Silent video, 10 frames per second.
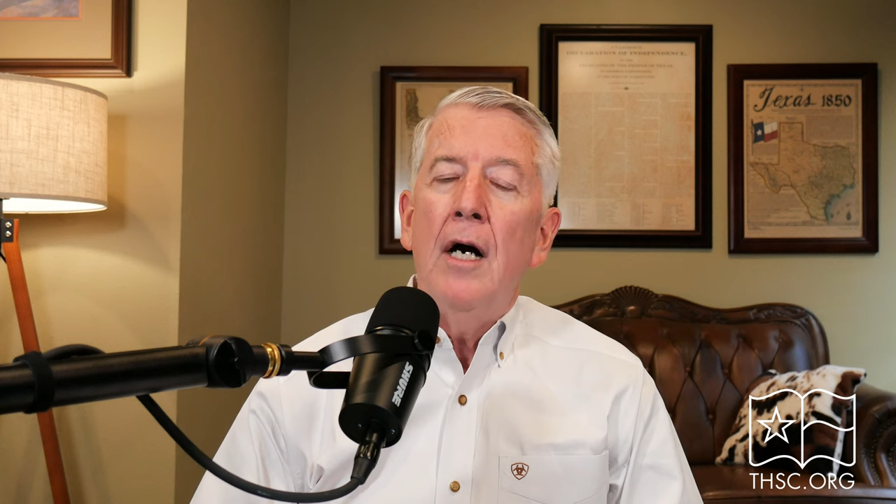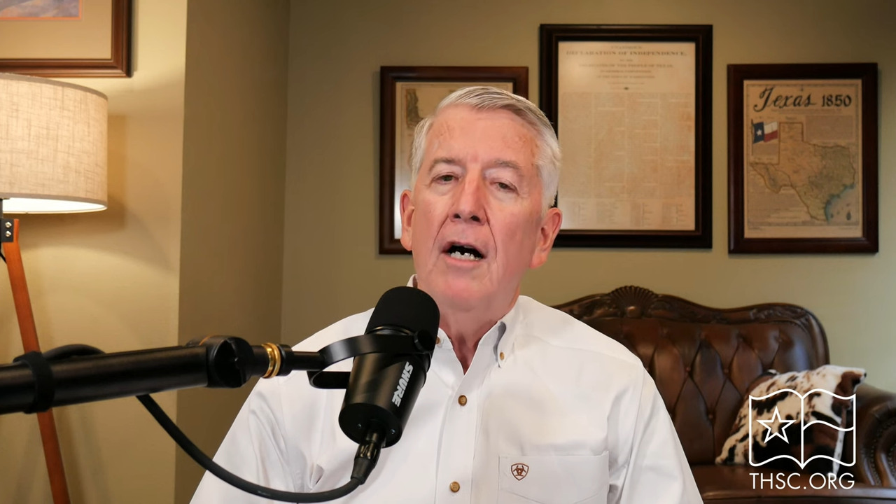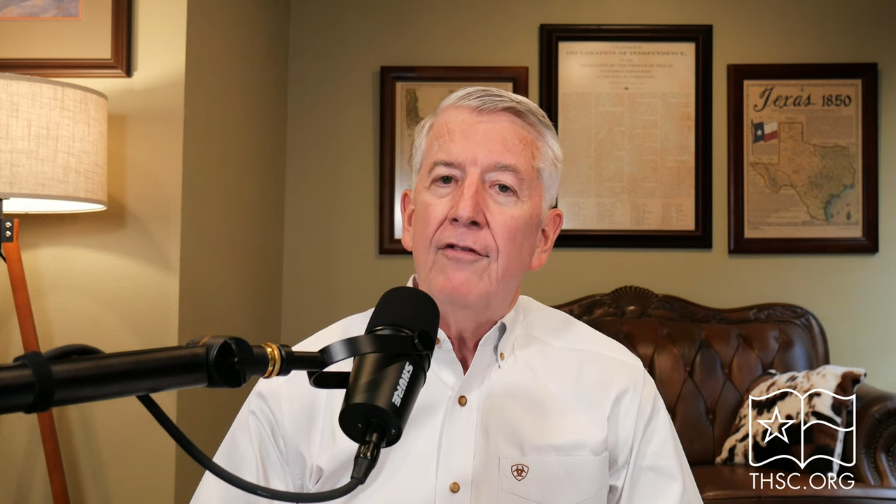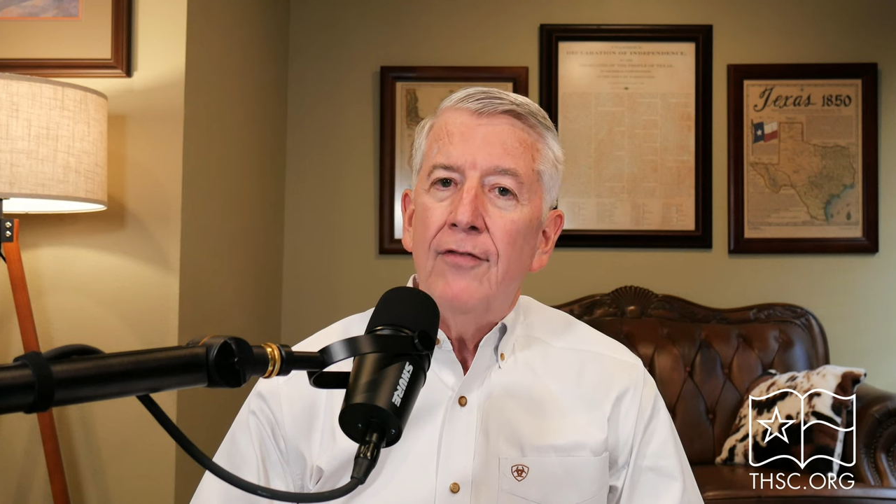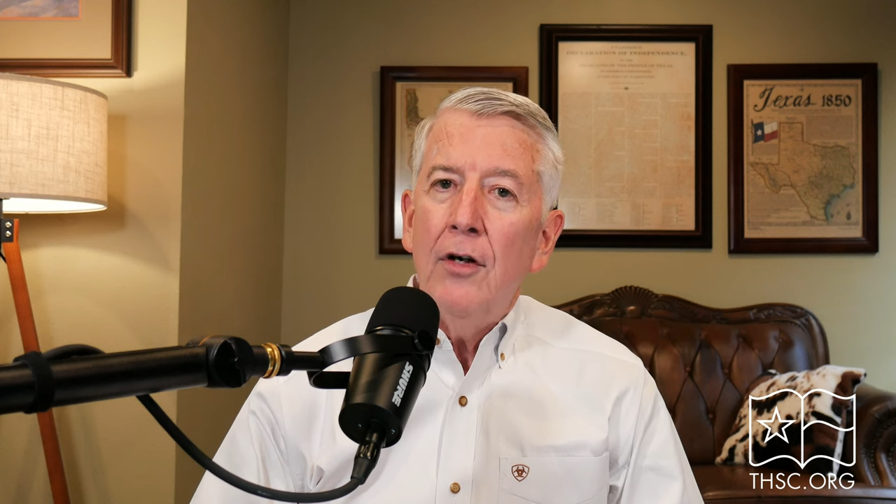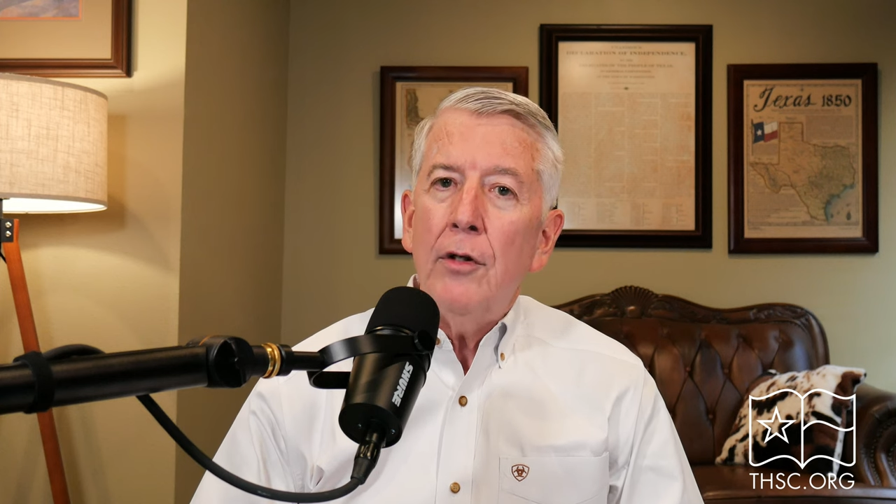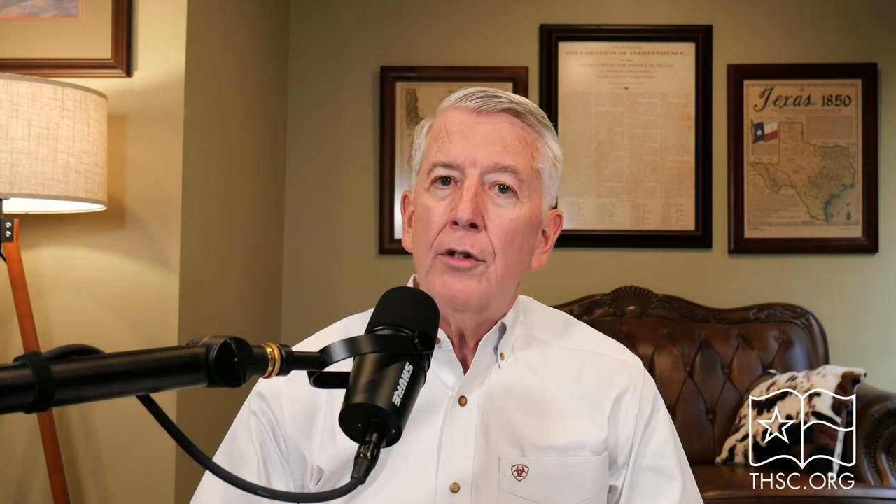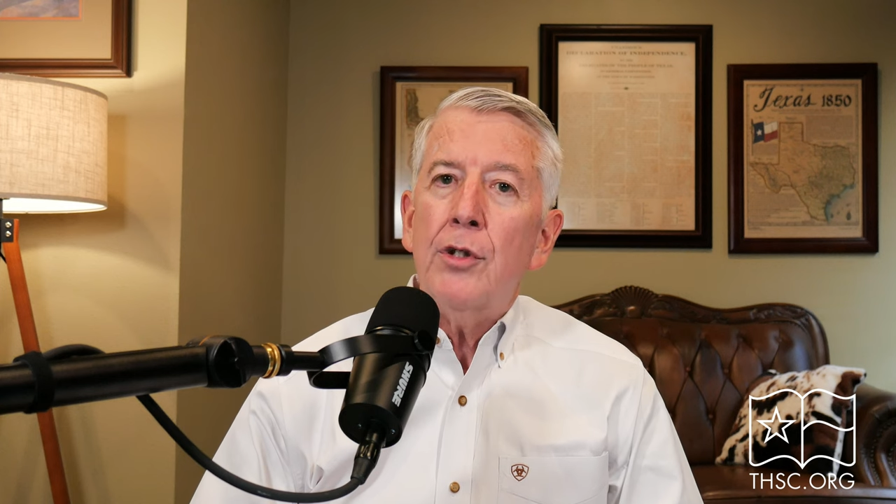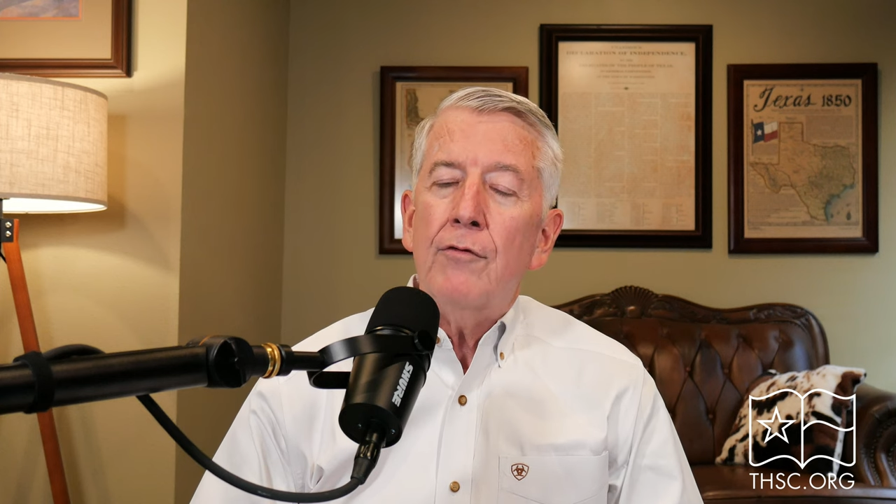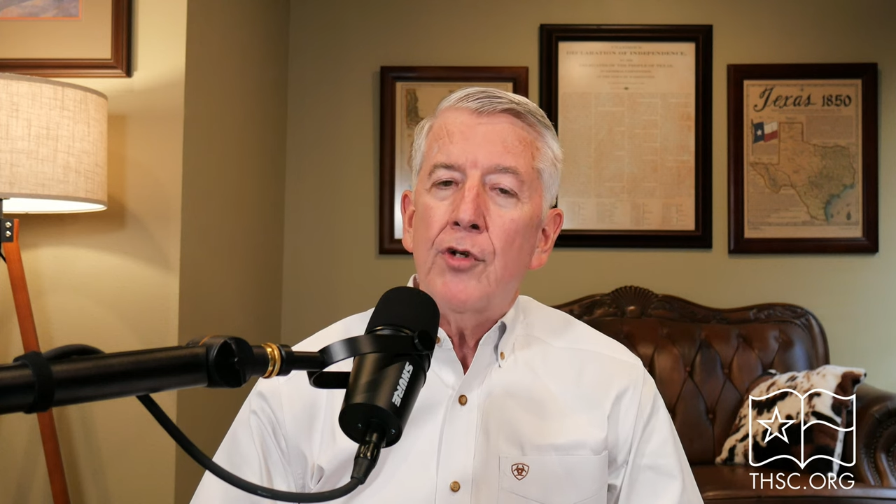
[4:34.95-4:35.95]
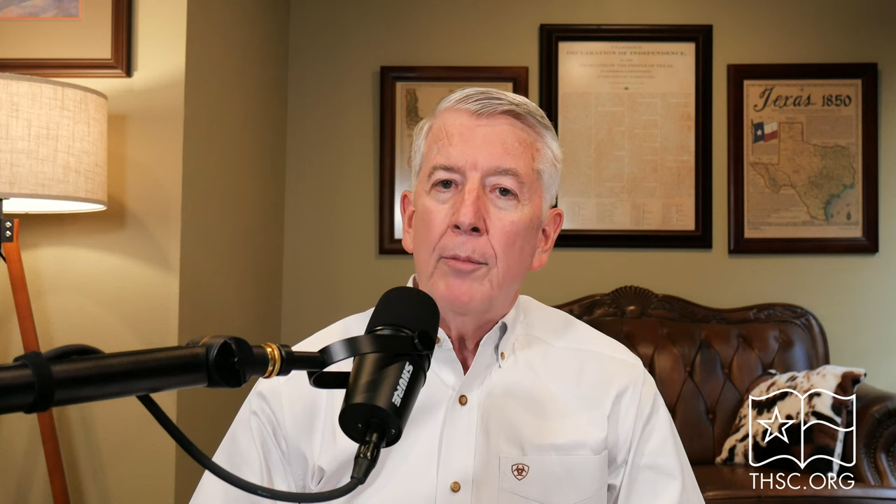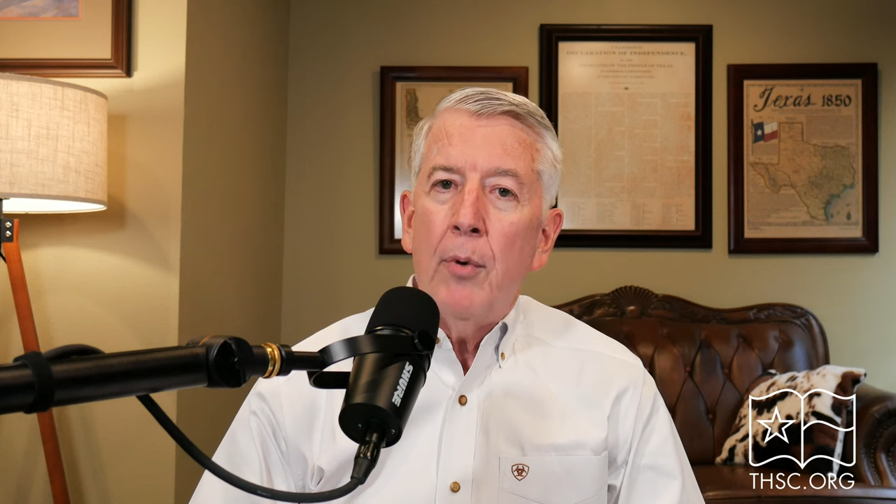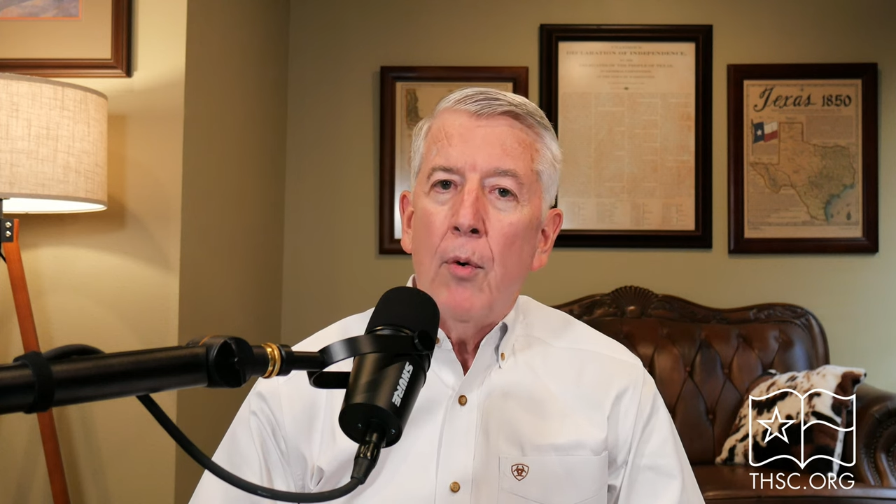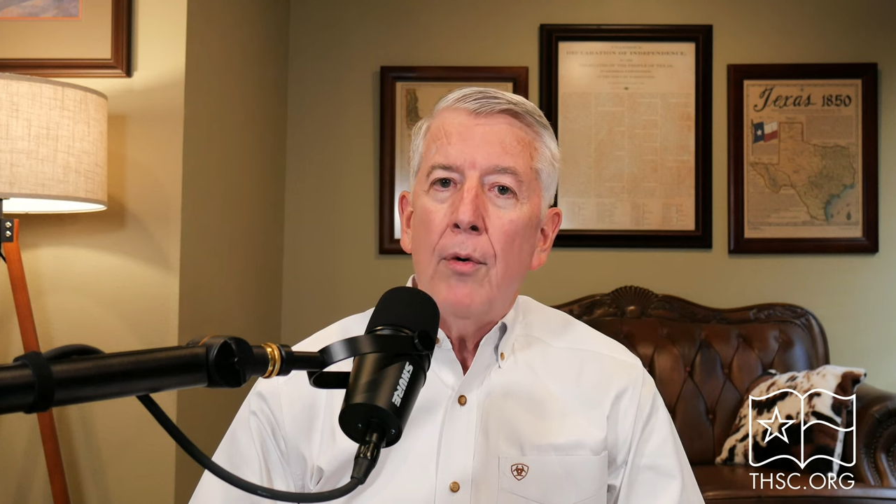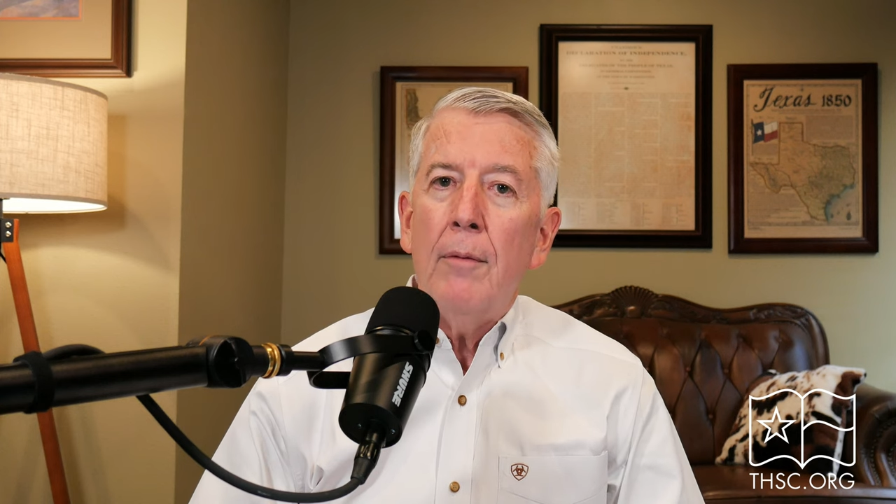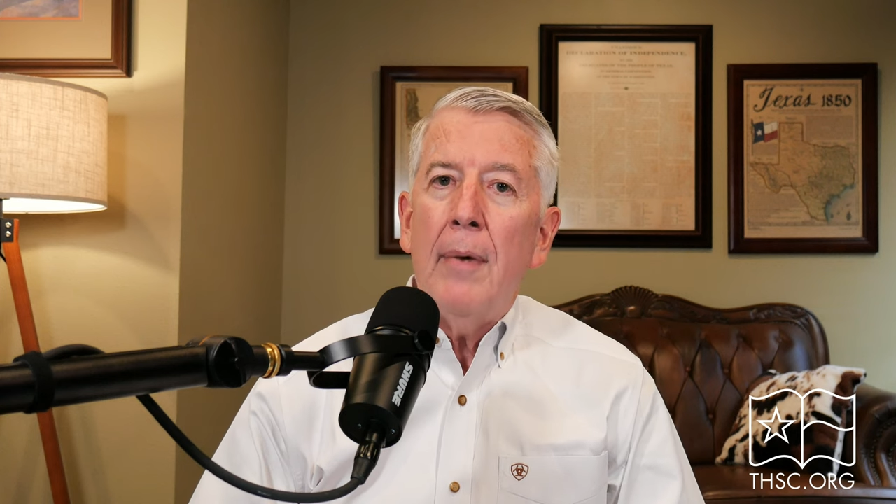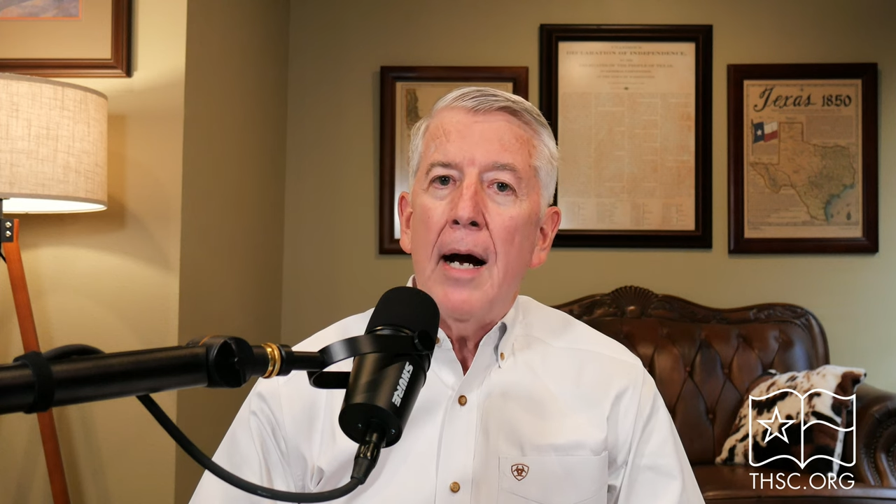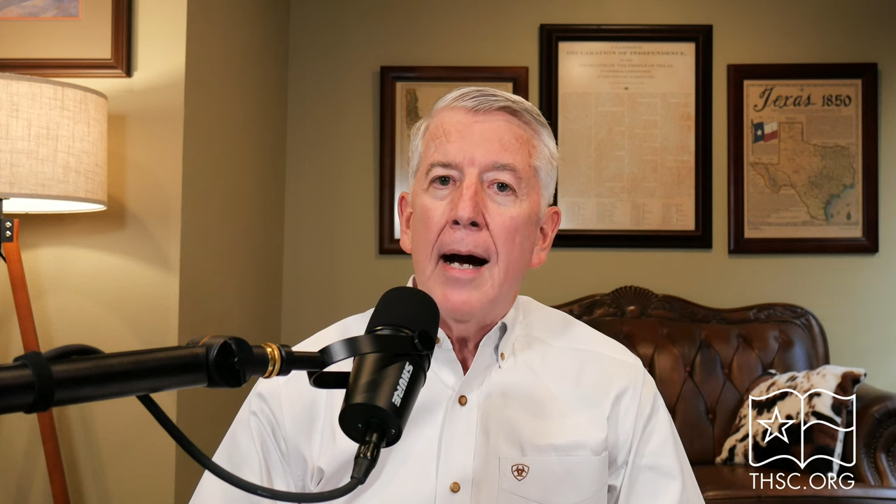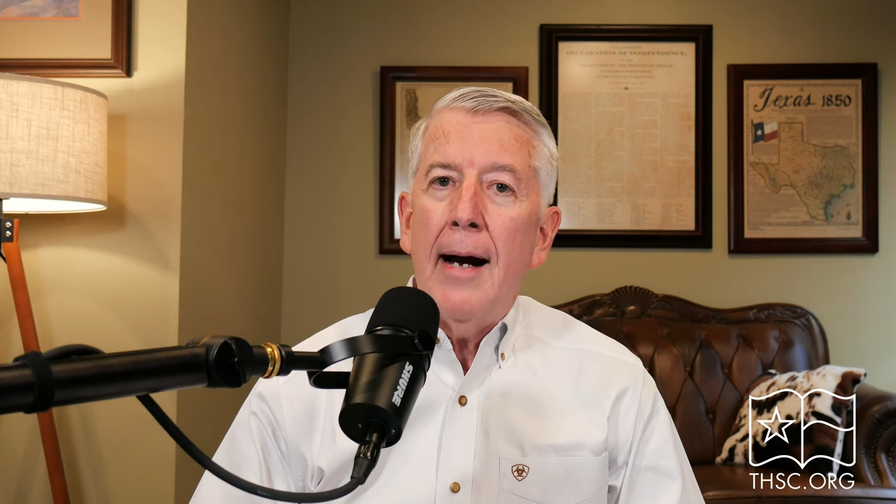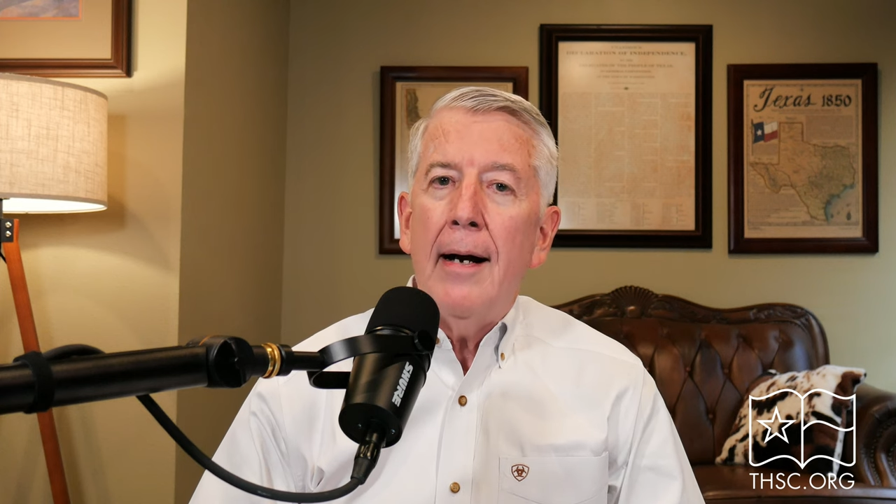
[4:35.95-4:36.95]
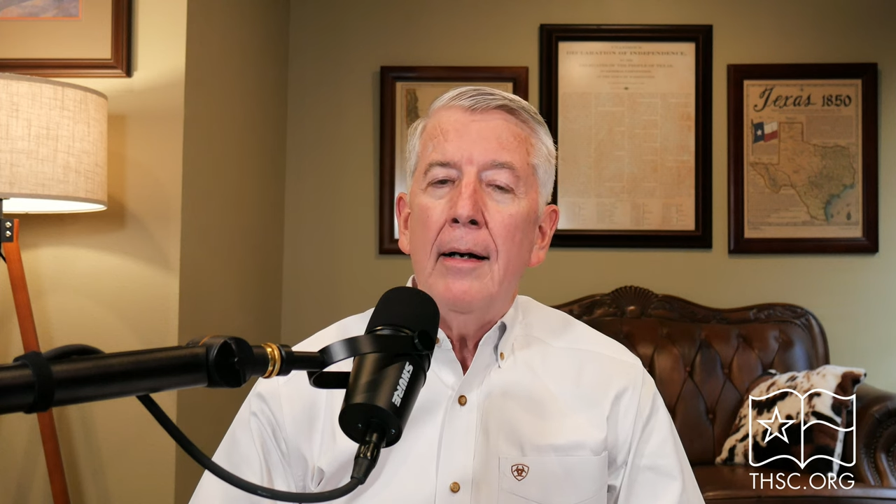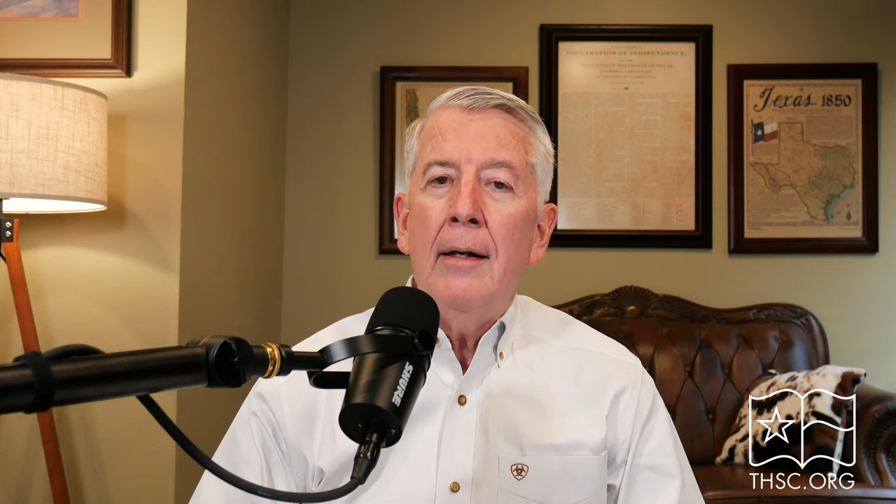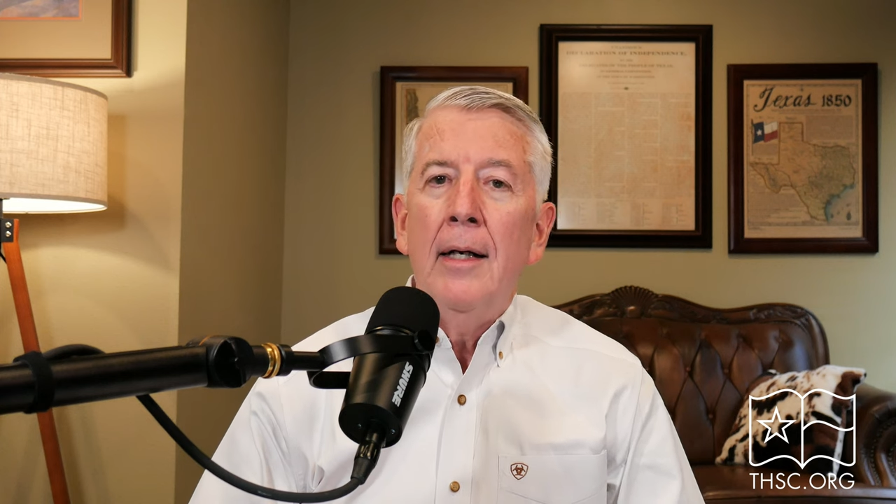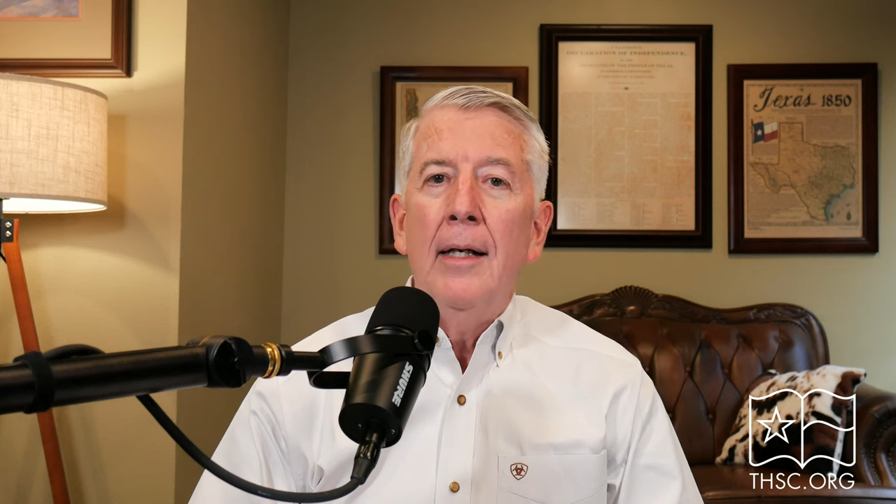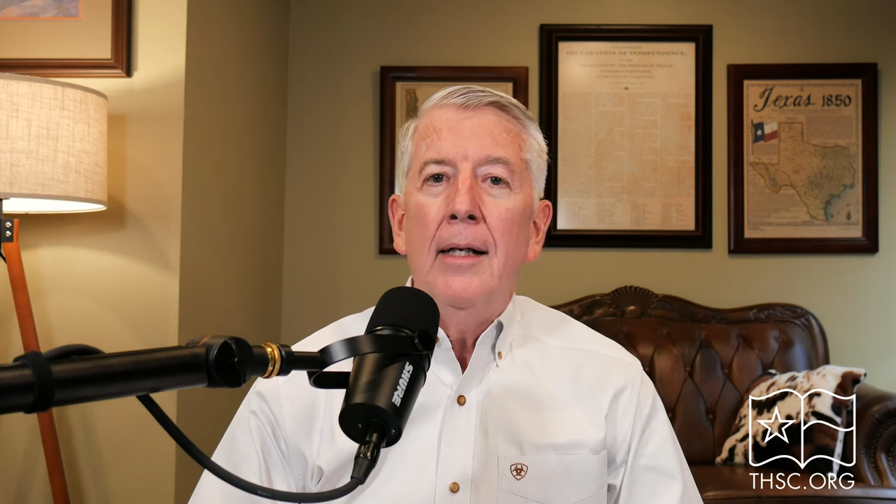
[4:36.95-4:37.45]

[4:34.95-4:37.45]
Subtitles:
a focus of support by our